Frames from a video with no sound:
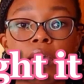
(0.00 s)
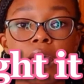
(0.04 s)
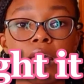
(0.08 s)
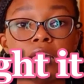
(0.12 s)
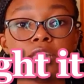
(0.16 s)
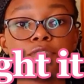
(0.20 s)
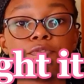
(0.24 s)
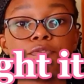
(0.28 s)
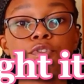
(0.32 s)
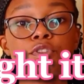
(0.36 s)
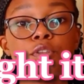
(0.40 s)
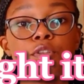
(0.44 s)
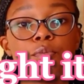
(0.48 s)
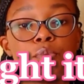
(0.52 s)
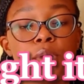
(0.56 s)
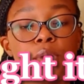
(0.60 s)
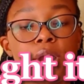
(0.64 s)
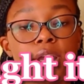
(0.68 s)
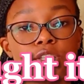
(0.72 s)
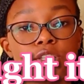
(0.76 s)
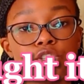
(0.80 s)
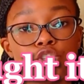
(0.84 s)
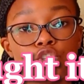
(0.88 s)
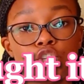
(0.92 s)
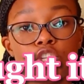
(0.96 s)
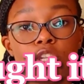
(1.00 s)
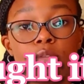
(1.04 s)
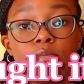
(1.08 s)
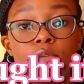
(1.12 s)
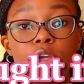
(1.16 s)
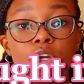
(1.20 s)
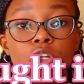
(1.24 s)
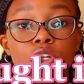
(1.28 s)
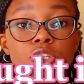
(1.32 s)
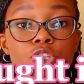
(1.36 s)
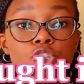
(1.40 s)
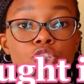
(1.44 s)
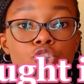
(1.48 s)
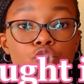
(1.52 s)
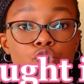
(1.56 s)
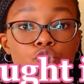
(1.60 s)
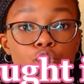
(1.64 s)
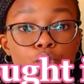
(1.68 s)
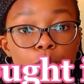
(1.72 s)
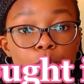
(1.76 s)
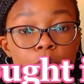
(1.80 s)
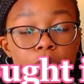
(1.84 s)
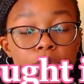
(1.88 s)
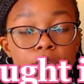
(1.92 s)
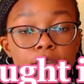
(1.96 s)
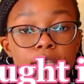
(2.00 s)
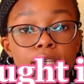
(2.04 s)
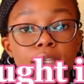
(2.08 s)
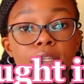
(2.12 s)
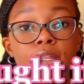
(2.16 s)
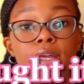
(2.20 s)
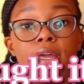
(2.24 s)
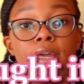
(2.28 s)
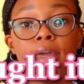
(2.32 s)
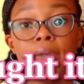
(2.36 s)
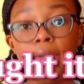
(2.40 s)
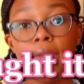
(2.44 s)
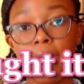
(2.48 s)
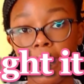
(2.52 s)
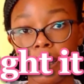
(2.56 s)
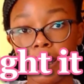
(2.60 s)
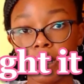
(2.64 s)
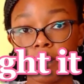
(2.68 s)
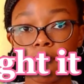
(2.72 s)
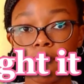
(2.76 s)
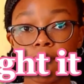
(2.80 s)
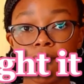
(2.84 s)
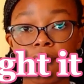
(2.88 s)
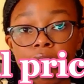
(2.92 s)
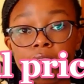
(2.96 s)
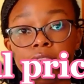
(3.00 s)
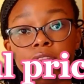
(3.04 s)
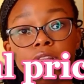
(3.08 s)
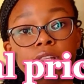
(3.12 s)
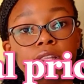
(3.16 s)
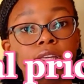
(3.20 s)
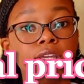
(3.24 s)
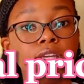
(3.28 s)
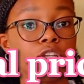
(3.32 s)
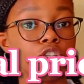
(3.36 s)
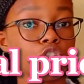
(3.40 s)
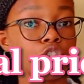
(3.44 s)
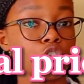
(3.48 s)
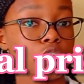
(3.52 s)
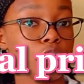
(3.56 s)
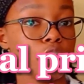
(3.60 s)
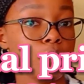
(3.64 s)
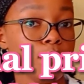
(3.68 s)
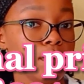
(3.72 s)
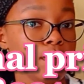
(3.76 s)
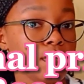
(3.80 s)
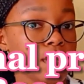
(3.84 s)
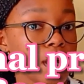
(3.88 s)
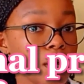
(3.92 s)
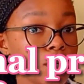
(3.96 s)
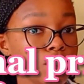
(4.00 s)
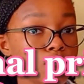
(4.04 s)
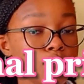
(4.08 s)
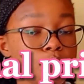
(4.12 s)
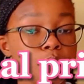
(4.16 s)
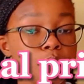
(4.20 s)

As for the price, it's gonna be on the screen, and if I find the link, it's gonna be down